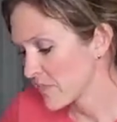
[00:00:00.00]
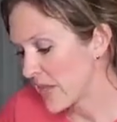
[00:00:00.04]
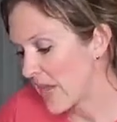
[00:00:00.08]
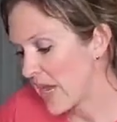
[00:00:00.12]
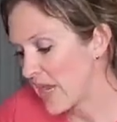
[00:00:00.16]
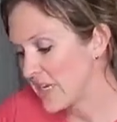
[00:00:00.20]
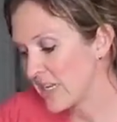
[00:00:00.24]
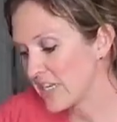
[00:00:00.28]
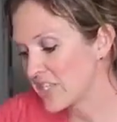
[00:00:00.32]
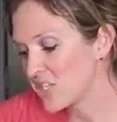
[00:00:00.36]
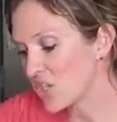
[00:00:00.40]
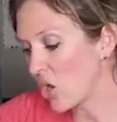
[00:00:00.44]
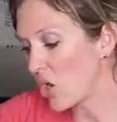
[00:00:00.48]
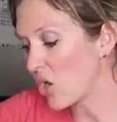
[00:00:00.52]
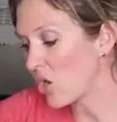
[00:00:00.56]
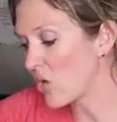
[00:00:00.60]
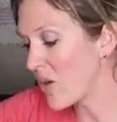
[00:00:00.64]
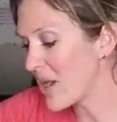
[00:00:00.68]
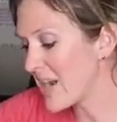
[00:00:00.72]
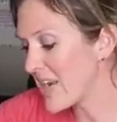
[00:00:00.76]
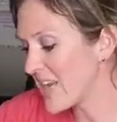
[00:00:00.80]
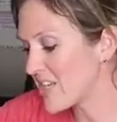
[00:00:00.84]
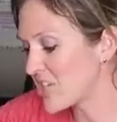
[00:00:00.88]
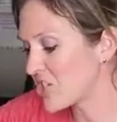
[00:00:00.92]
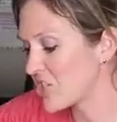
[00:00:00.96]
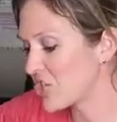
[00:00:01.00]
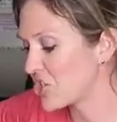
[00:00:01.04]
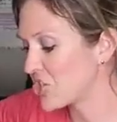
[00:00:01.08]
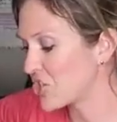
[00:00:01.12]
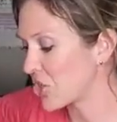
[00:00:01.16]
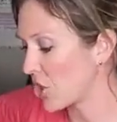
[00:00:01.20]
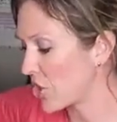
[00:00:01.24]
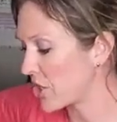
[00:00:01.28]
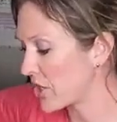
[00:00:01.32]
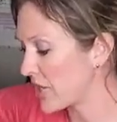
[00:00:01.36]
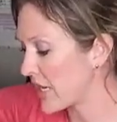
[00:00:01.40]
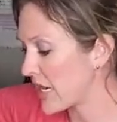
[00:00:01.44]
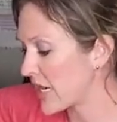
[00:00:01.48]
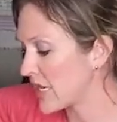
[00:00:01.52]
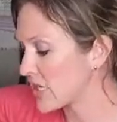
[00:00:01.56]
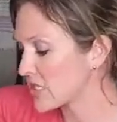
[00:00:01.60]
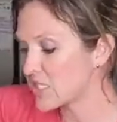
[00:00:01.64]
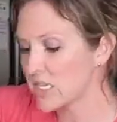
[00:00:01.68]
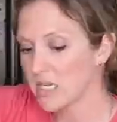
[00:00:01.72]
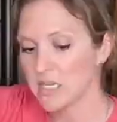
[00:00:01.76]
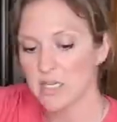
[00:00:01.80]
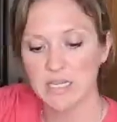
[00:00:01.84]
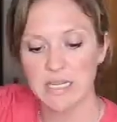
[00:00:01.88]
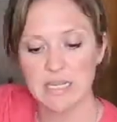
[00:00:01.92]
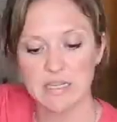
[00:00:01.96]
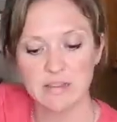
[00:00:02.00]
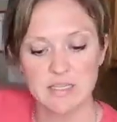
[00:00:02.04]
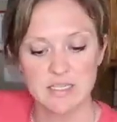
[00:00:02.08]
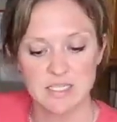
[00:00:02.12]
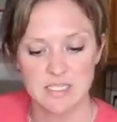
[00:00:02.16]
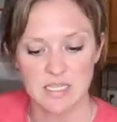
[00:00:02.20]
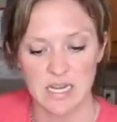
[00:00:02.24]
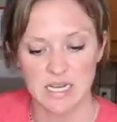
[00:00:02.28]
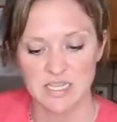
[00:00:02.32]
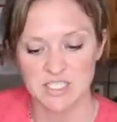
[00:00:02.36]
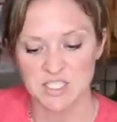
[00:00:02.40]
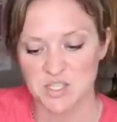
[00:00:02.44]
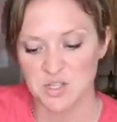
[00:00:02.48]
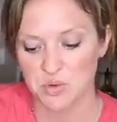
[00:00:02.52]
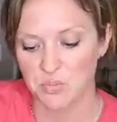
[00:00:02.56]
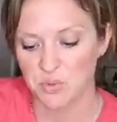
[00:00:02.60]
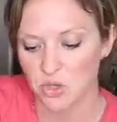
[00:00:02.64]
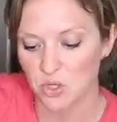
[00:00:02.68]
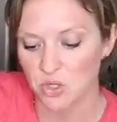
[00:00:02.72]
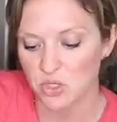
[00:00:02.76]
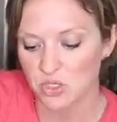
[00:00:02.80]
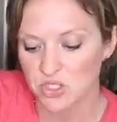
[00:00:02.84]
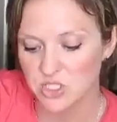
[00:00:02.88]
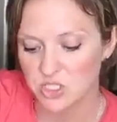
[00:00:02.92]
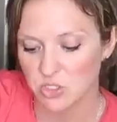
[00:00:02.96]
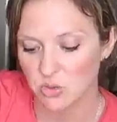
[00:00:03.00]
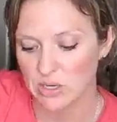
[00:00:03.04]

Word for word: And it's already starting to clean the sides of the bowl,